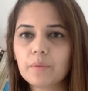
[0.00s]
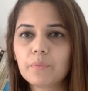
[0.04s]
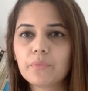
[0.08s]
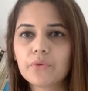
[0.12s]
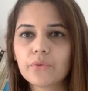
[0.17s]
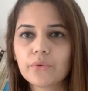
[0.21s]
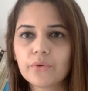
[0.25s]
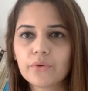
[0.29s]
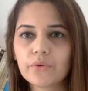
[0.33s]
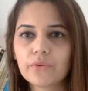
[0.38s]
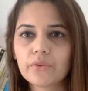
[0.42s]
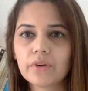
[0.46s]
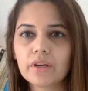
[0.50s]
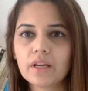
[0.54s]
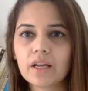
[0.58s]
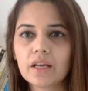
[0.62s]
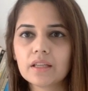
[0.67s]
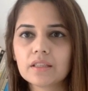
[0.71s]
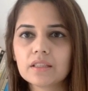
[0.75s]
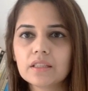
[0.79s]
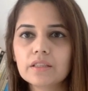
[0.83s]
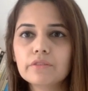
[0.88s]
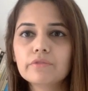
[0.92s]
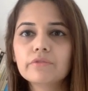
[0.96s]
pronom
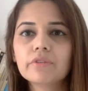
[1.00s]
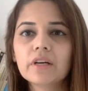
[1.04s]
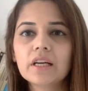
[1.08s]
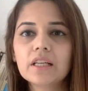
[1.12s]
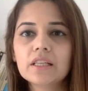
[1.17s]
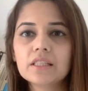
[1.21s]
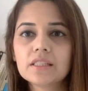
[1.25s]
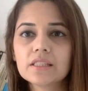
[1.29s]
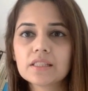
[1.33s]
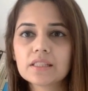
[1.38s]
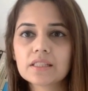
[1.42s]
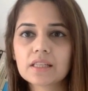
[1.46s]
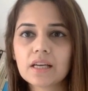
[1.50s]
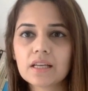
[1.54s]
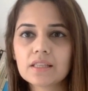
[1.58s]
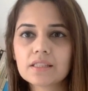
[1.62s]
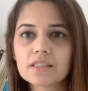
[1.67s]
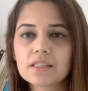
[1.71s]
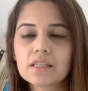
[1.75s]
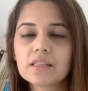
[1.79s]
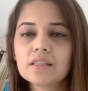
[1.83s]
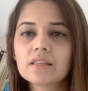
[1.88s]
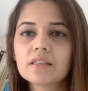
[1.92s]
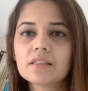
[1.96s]
relatif while
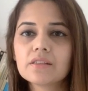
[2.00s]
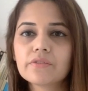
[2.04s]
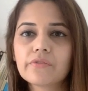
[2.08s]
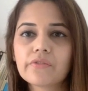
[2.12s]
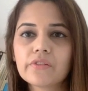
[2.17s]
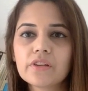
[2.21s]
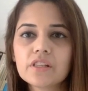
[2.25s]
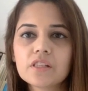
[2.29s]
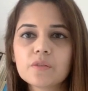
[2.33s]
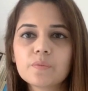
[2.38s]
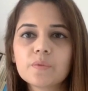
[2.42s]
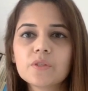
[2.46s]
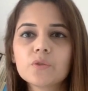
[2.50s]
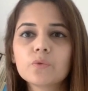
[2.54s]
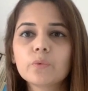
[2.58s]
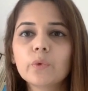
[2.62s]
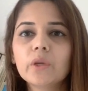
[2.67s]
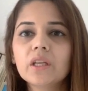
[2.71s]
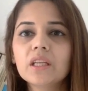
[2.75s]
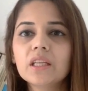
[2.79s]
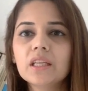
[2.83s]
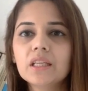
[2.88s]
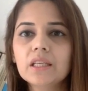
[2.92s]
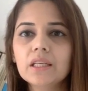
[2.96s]
discussing the difference
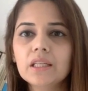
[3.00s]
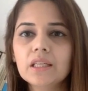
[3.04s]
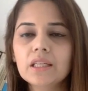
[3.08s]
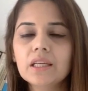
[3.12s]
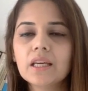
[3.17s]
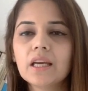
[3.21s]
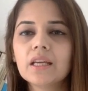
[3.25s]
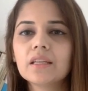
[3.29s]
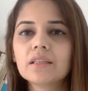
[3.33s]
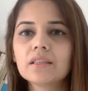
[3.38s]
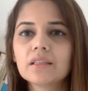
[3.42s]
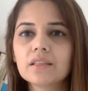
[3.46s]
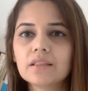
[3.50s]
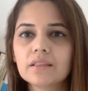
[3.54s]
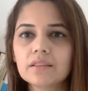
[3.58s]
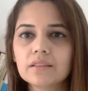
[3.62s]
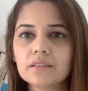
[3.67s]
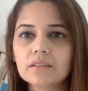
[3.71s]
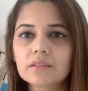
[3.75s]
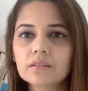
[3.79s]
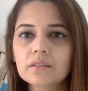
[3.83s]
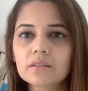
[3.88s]
between qui and que.